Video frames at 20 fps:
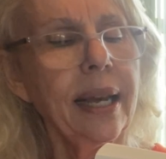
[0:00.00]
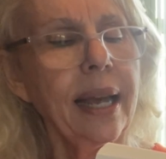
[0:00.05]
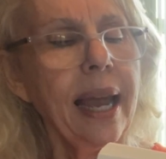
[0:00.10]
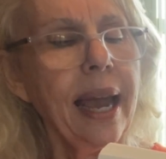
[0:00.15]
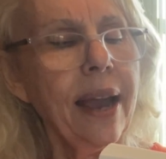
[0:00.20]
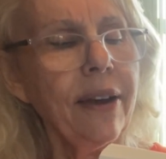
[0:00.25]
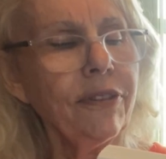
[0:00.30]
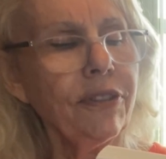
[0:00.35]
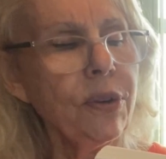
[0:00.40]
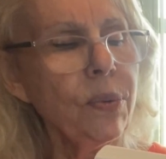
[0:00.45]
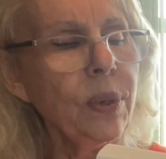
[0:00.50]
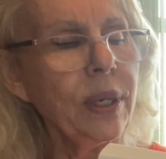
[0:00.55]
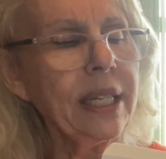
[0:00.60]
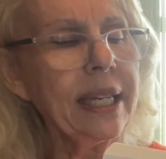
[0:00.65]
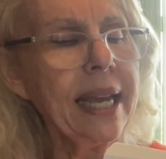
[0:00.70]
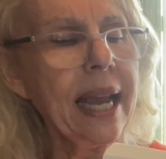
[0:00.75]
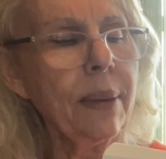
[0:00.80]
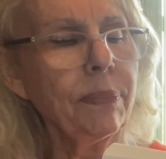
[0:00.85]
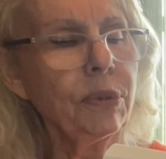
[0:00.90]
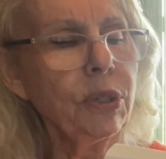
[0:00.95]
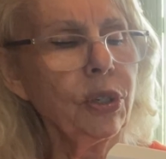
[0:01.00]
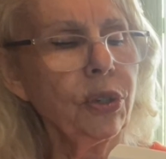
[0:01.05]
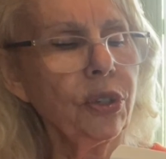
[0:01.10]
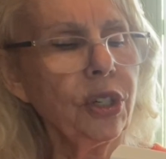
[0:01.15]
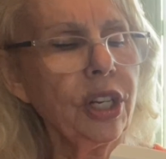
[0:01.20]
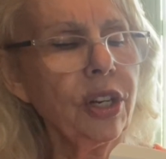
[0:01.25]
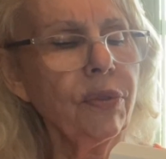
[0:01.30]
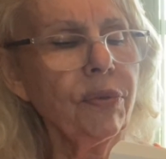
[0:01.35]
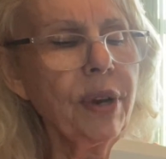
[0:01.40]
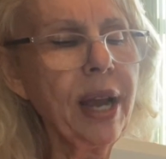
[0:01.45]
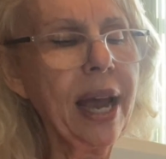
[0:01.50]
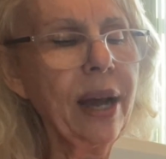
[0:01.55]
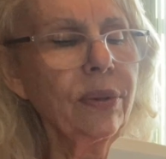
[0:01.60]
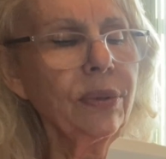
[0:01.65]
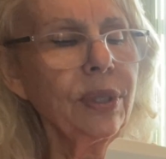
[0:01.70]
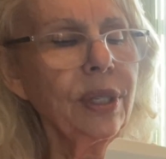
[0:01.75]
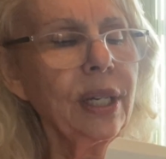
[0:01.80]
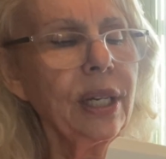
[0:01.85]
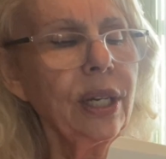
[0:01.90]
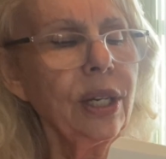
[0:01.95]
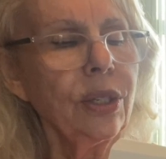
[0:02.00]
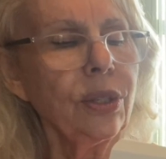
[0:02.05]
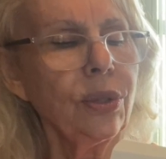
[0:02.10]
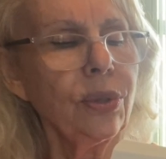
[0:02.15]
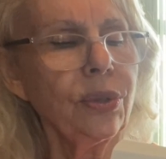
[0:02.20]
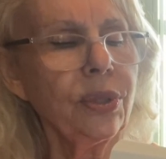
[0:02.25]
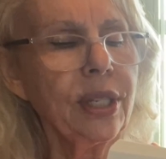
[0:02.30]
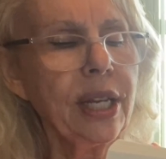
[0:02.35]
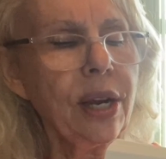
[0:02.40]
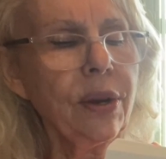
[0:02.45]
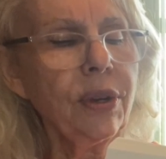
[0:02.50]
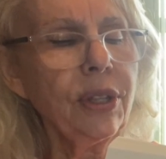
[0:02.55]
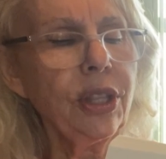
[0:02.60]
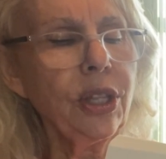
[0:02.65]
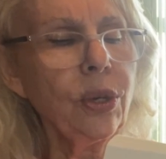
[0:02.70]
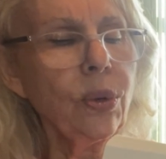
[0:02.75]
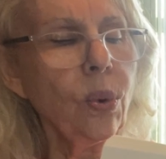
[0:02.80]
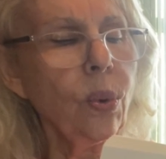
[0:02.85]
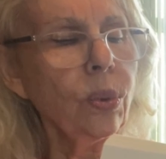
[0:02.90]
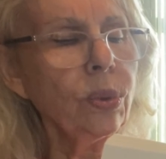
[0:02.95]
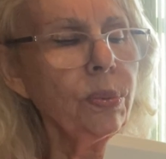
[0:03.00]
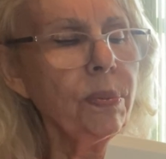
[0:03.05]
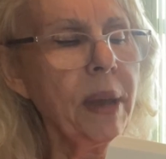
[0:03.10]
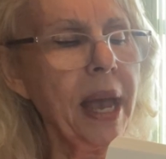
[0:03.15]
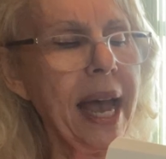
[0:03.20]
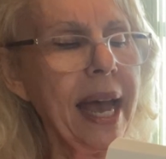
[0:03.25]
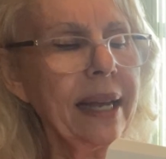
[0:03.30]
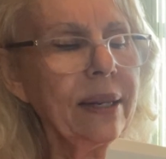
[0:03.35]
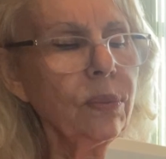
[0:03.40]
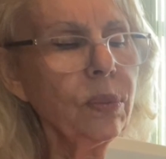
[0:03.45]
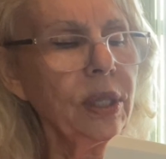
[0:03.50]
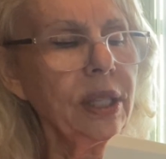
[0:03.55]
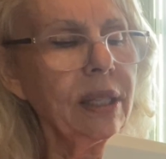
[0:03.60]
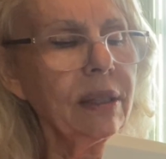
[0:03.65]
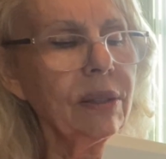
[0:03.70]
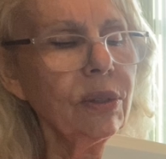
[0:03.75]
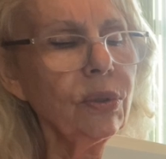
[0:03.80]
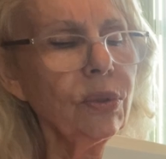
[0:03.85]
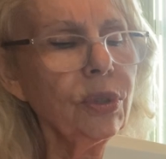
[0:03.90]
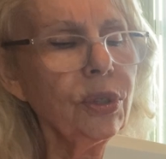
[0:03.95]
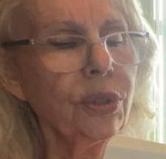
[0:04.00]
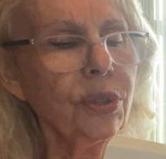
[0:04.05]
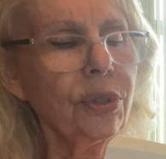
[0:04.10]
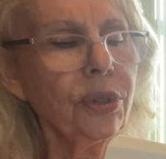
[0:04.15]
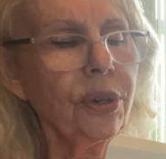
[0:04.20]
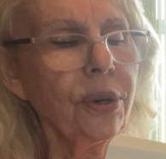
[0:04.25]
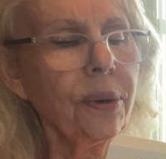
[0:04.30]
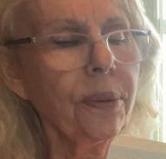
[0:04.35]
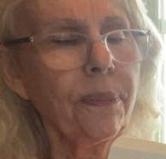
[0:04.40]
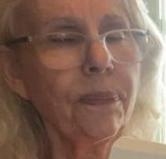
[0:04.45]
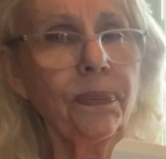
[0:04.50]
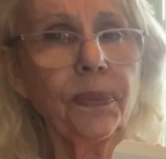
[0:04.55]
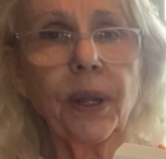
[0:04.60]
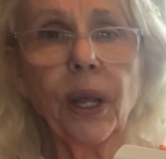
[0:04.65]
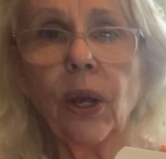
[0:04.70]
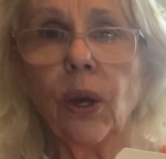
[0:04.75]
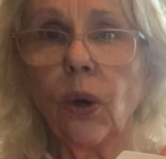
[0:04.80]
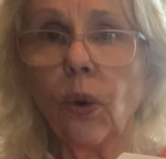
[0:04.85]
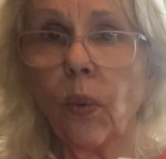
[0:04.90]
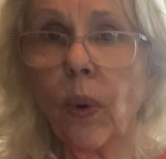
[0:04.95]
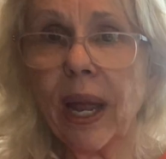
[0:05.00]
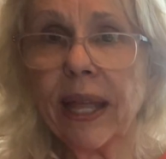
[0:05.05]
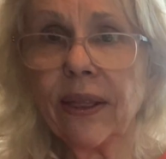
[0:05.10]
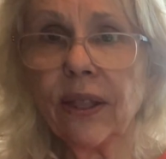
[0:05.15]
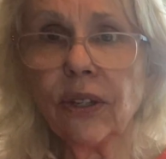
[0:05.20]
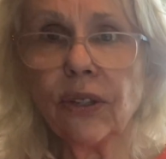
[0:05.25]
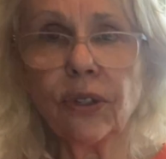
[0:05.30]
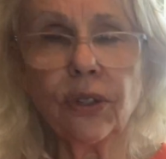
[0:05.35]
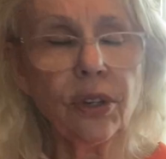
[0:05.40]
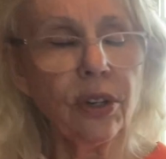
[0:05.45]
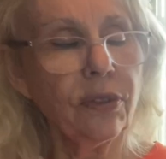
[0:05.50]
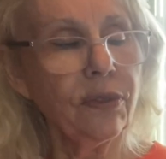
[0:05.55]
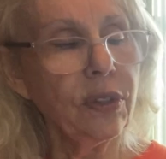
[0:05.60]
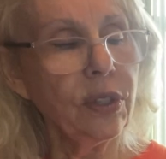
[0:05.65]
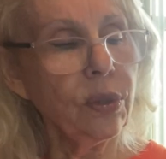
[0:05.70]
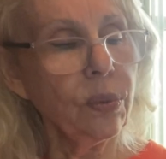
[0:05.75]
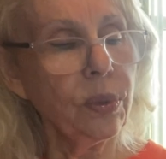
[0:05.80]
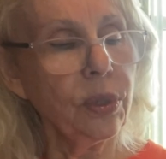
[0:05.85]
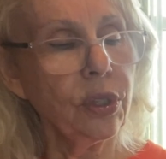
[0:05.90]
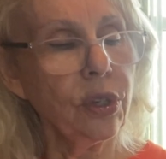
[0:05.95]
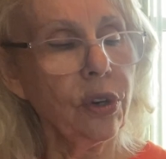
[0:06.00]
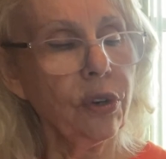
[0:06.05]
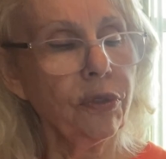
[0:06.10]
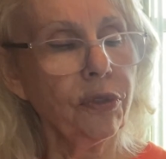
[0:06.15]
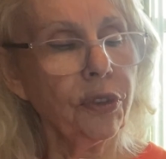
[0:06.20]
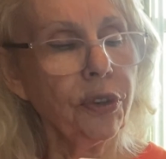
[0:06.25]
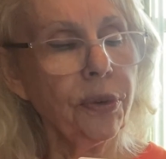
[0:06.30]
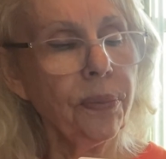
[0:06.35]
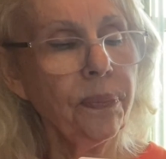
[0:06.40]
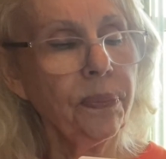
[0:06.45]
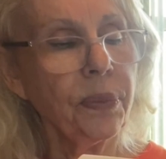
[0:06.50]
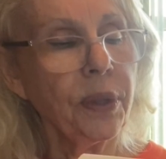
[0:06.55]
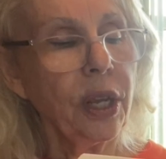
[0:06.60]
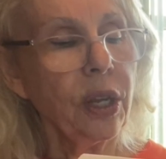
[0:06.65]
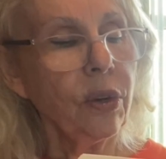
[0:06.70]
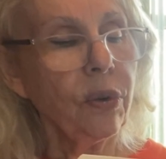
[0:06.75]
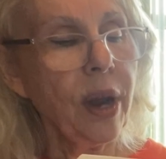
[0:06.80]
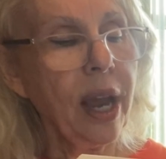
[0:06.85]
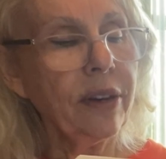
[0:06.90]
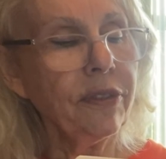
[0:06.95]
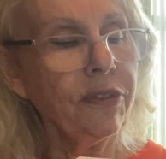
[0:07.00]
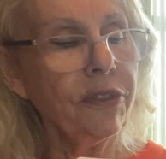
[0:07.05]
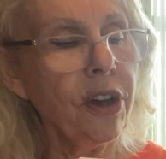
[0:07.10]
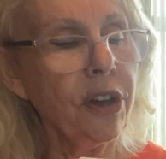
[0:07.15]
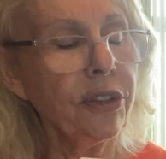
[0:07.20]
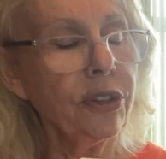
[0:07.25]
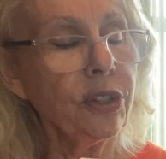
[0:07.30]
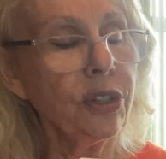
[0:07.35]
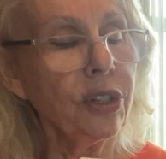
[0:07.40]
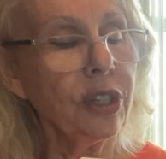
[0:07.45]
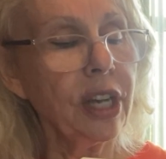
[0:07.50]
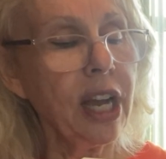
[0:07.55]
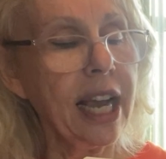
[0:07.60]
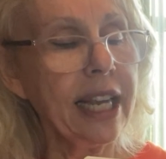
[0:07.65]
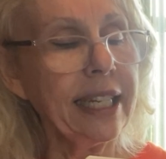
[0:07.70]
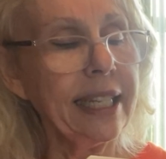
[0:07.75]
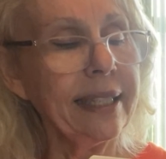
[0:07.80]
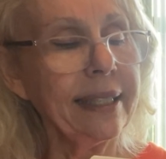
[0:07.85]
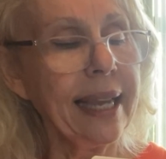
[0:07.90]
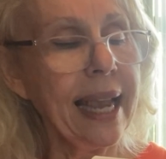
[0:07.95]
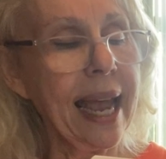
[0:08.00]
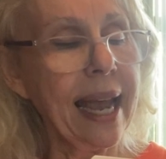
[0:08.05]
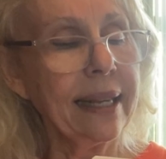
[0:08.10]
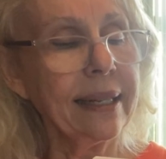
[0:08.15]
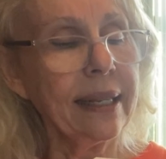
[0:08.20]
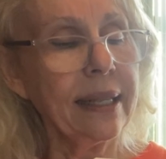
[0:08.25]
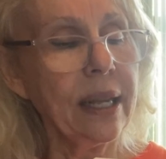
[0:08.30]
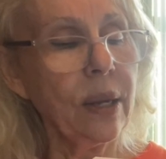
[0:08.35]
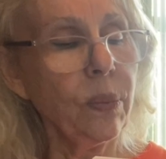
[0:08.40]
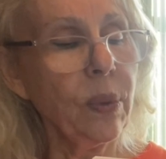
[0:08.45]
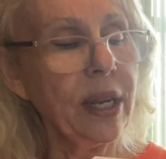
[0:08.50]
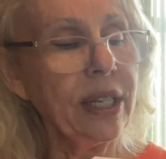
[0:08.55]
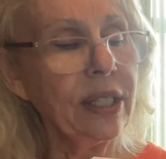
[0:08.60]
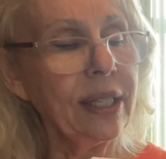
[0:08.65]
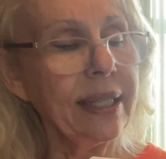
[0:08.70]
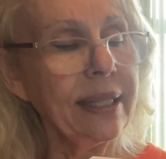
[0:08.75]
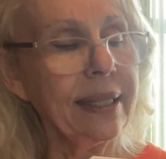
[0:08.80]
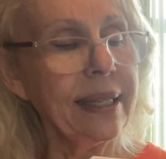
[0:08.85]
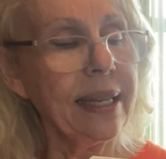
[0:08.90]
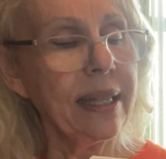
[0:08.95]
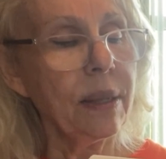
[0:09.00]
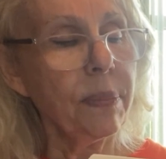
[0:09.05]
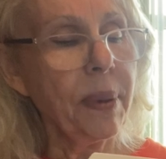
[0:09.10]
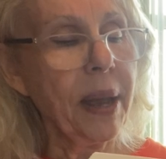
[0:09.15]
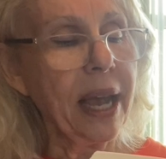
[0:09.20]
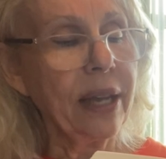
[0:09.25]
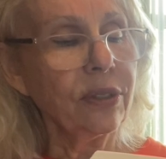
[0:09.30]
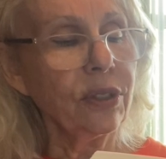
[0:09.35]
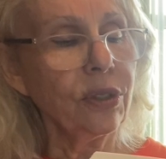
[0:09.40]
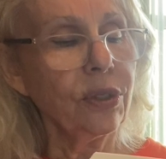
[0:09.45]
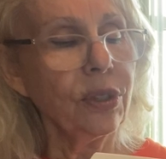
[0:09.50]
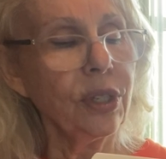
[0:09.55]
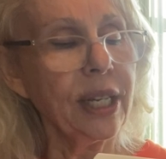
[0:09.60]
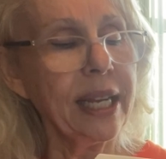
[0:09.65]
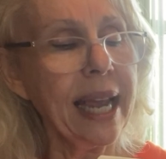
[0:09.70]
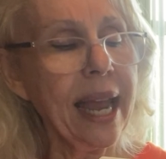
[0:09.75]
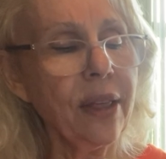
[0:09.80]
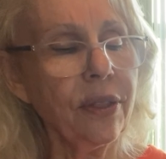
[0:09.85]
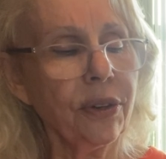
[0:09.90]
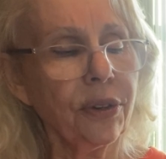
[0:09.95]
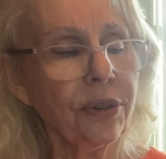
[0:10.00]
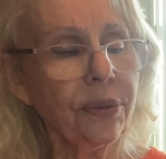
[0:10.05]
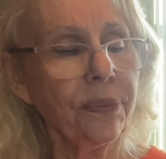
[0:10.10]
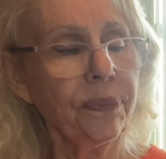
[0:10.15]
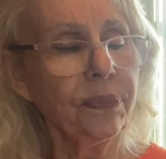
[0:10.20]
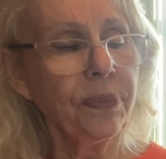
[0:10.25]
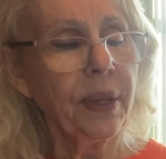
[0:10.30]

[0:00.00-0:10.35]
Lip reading: Everyone kept turning around to stare at the old man with the little girl. When the service was over, Grandfather took Heidi's hand and they went to see the pastor together.